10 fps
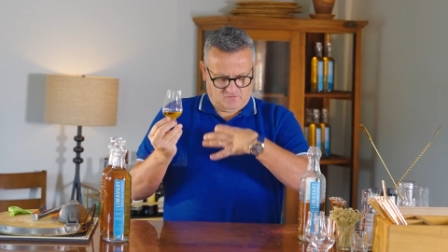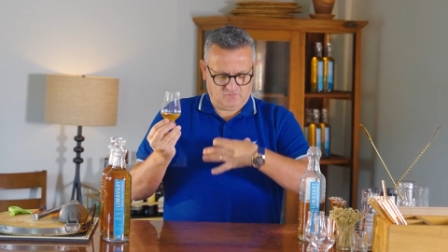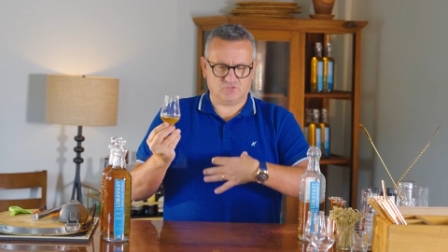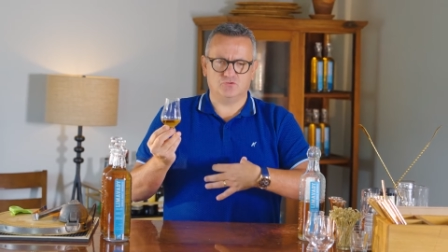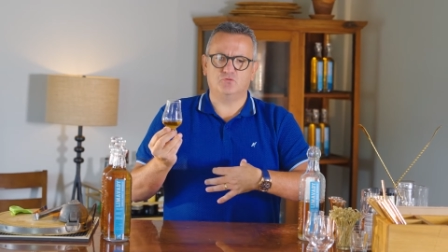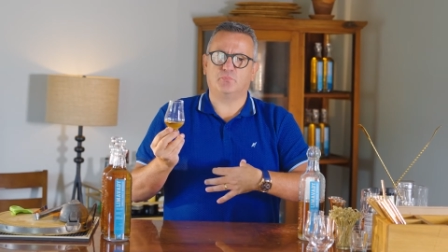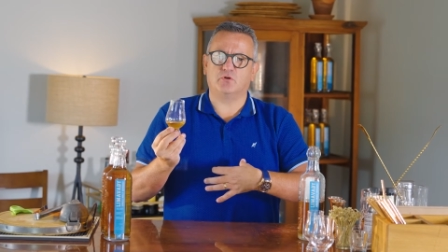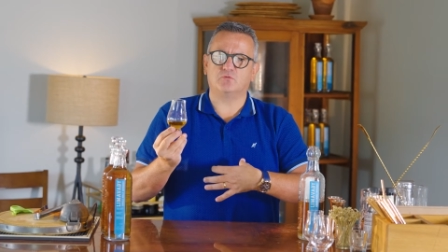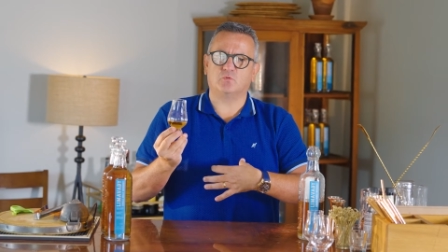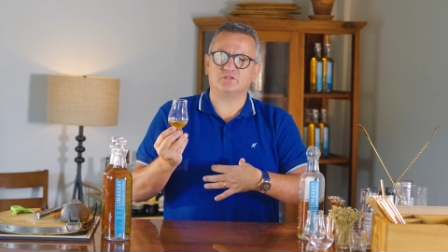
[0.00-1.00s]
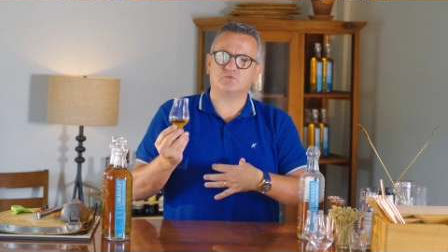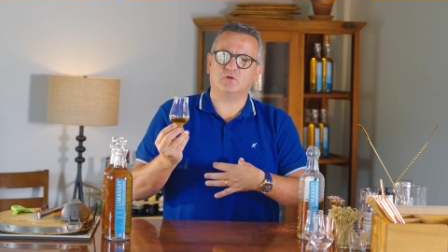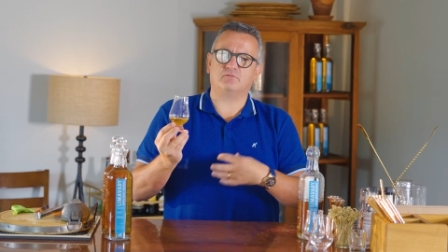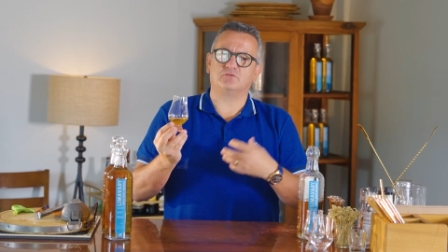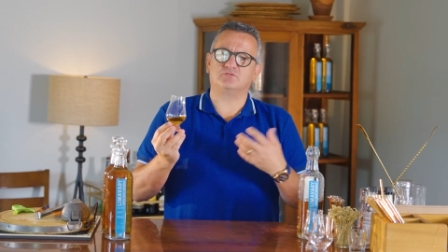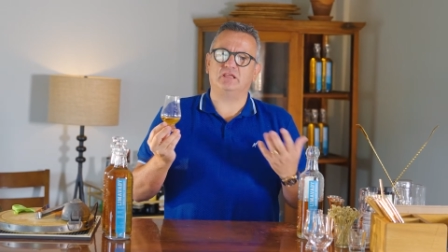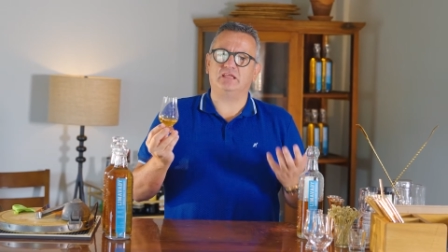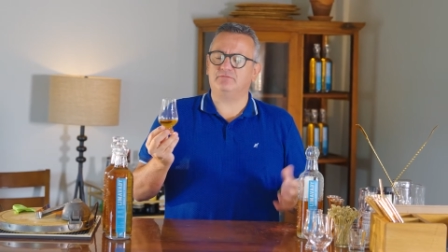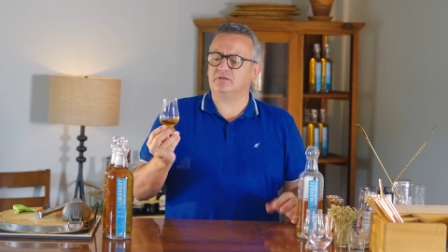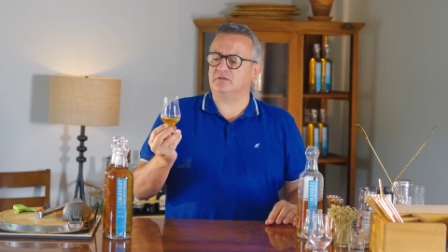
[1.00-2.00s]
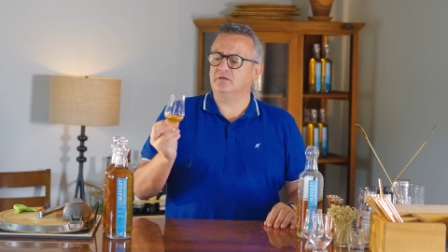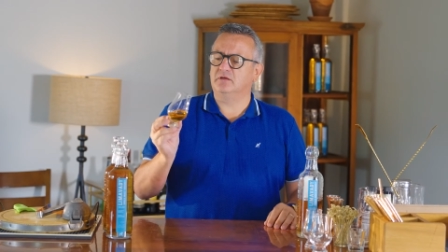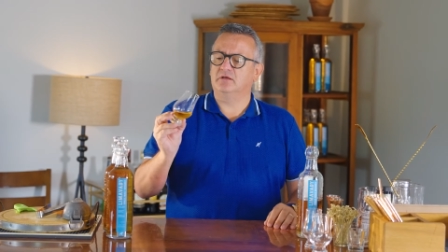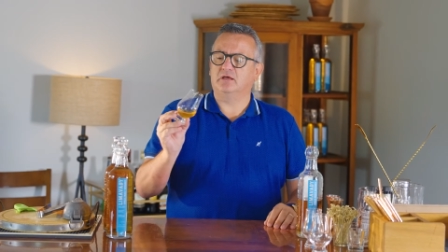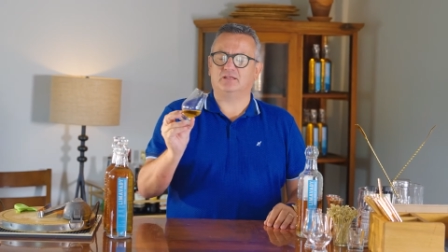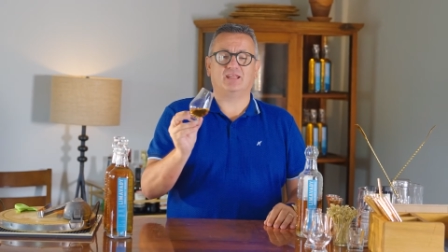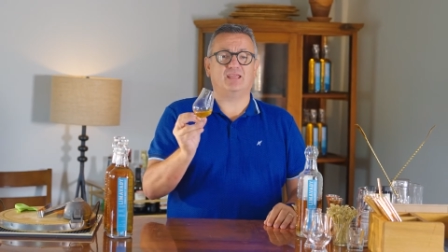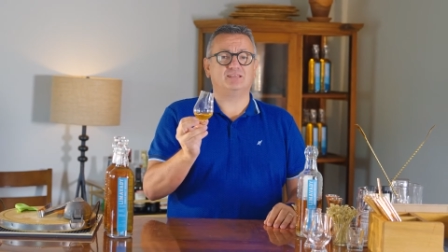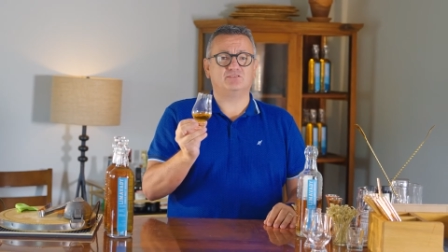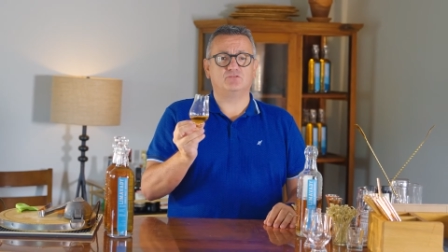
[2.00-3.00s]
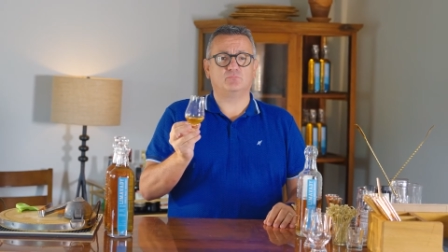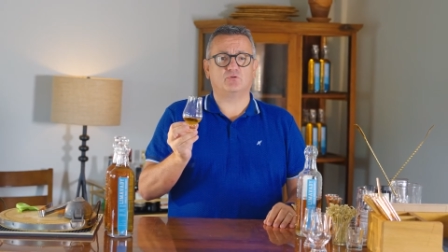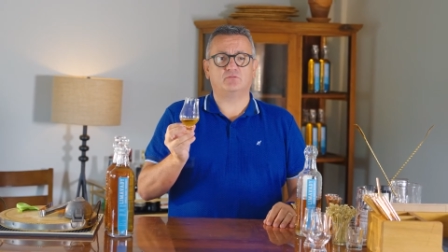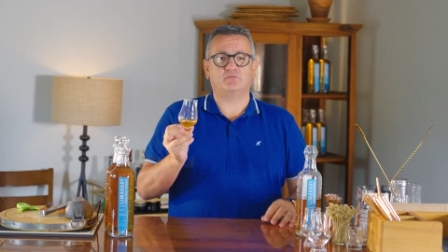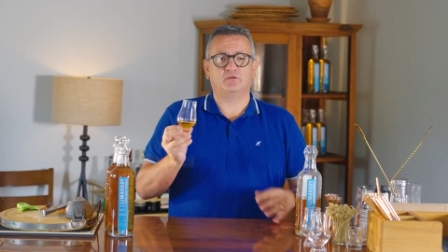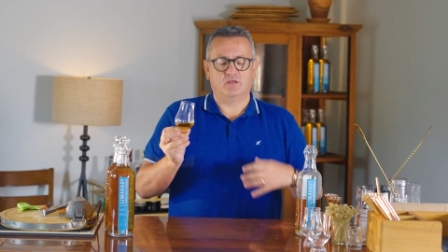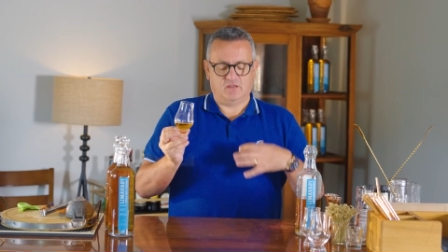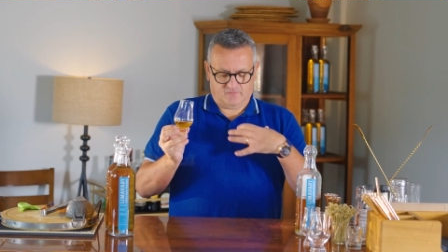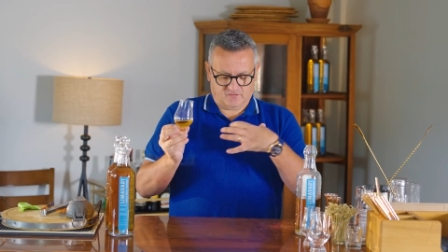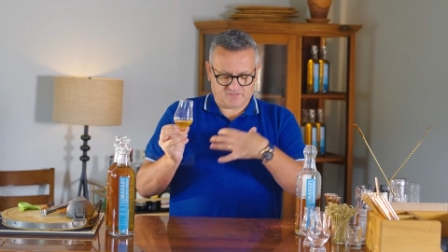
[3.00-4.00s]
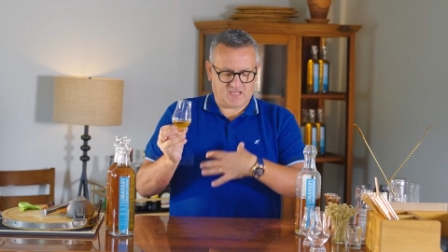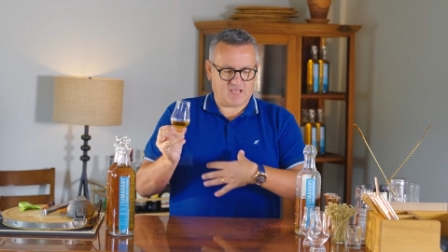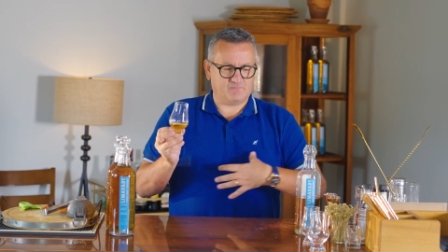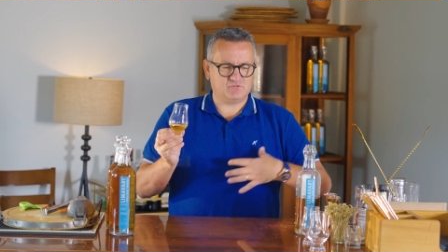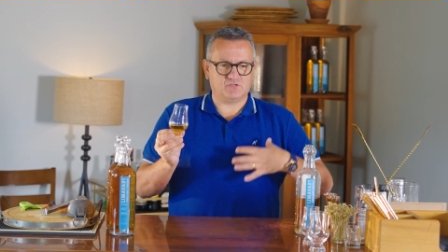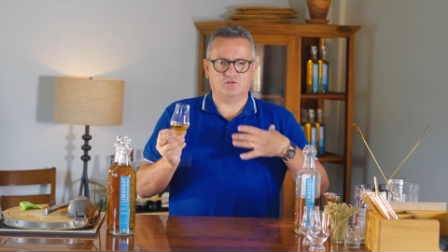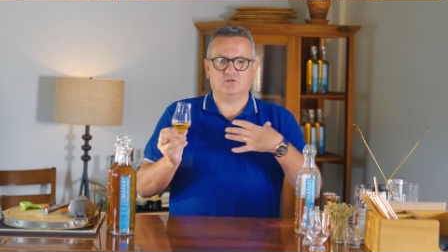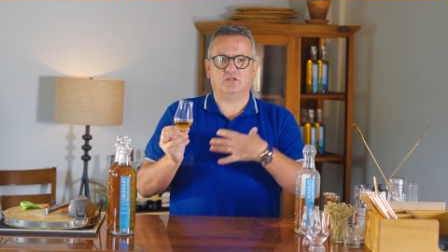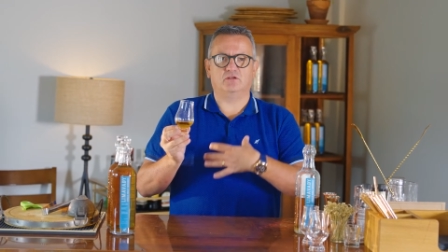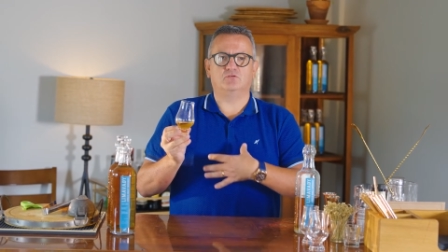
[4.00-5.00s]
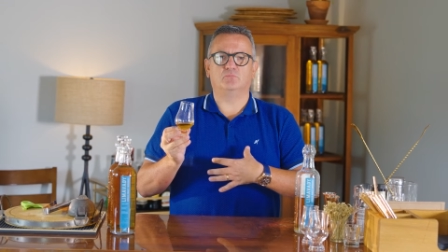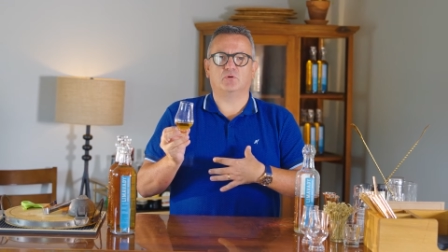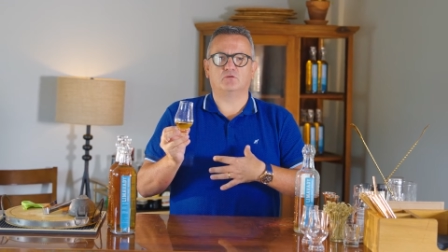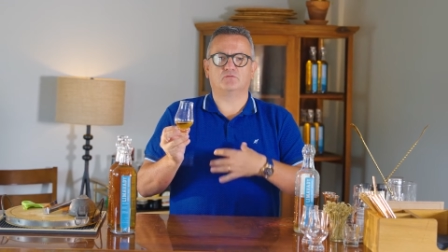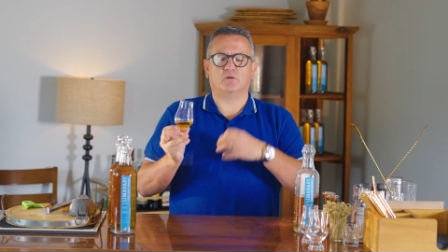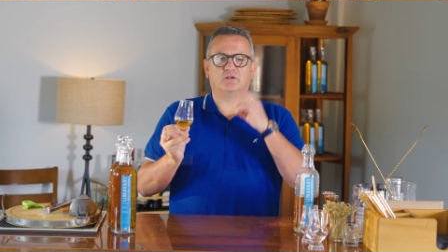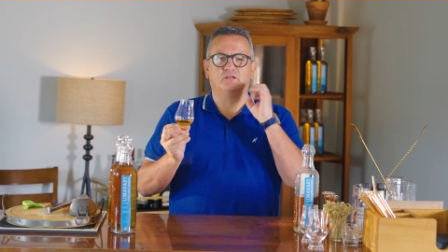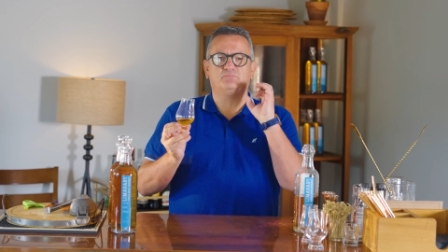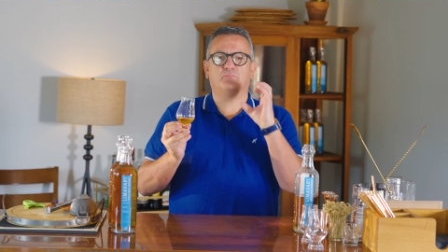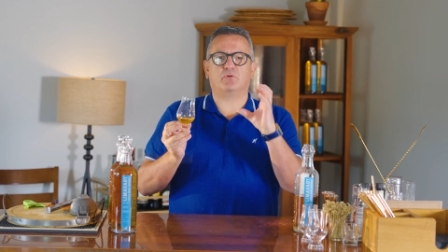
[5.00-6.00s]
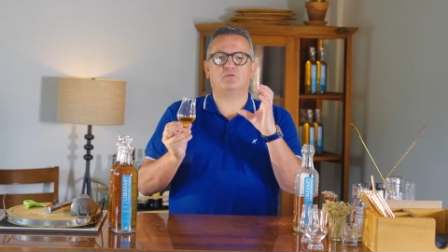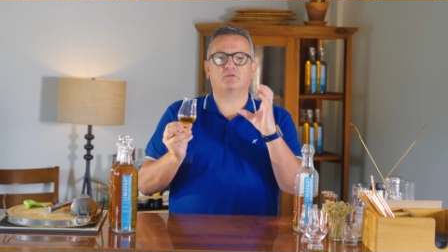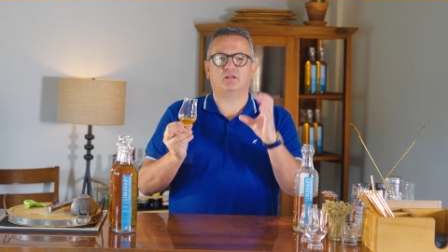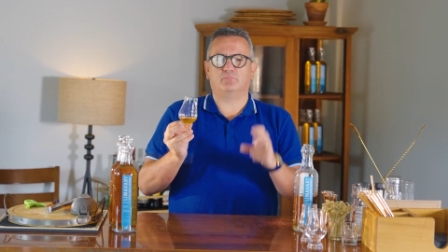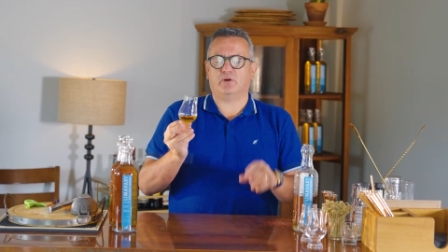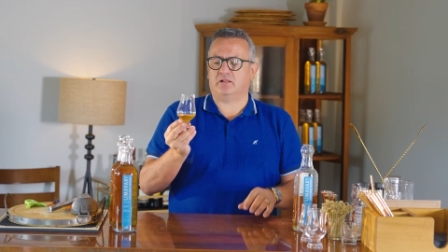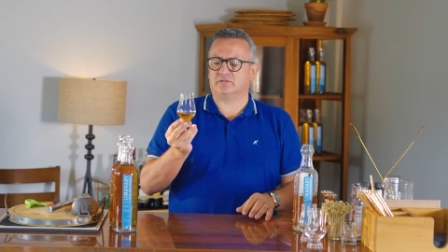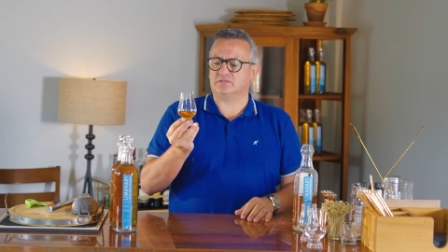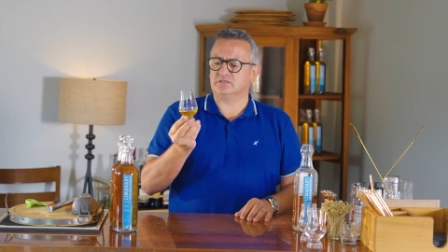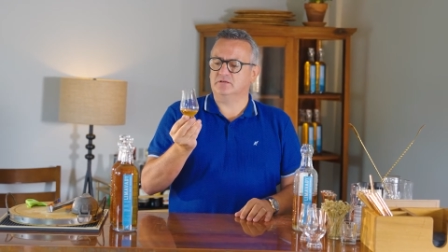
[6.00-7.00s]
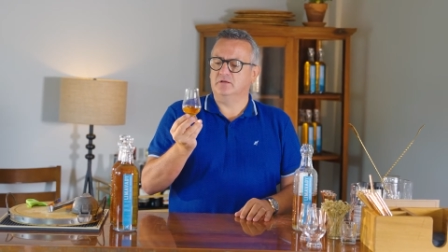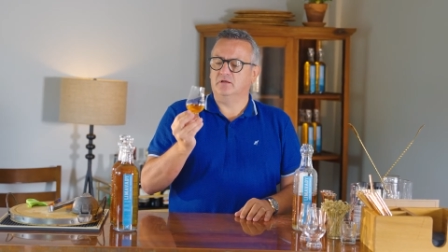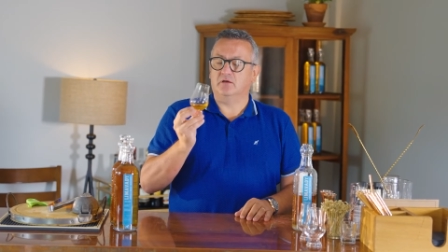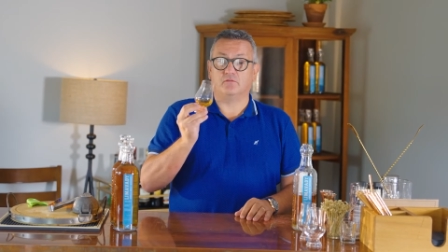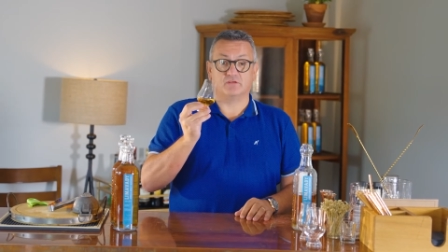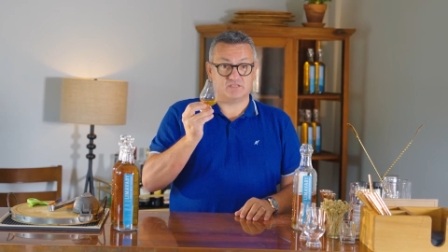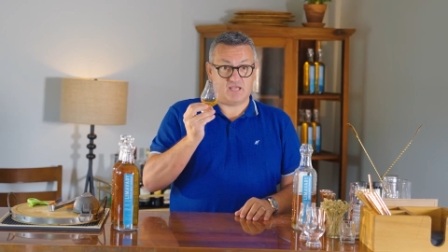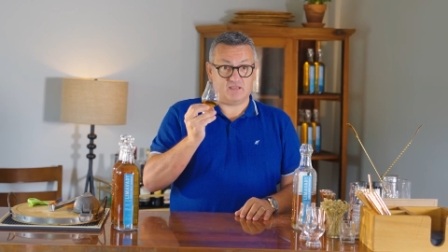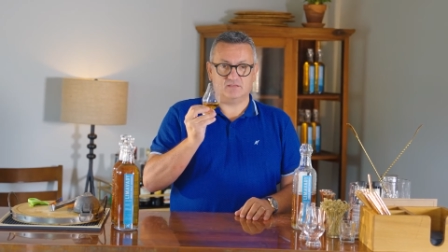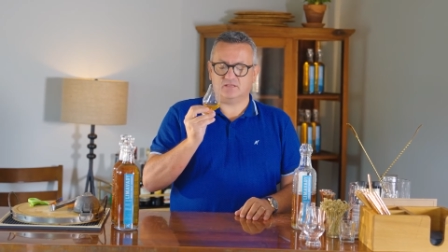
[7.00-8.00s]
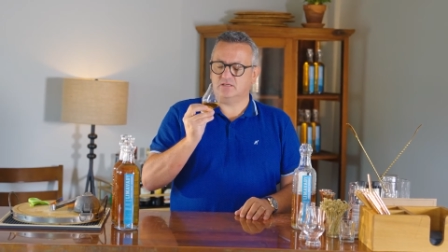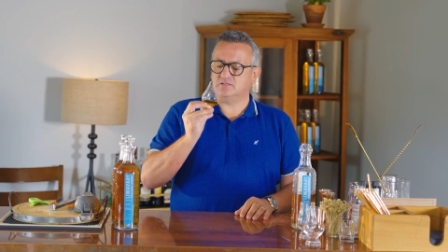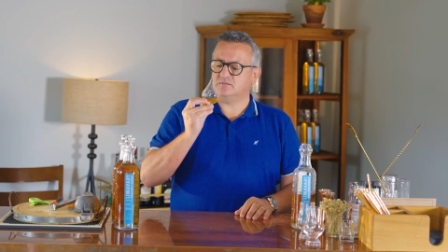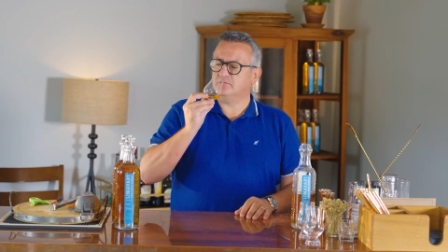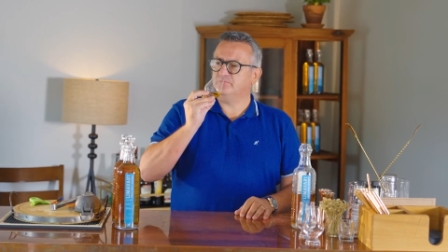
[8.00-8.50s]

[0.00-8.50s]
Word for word: There's no burn whatsoever, so even at 92 proof, there's absolutely no burn from it. It's perfectly balanced. On the second taste,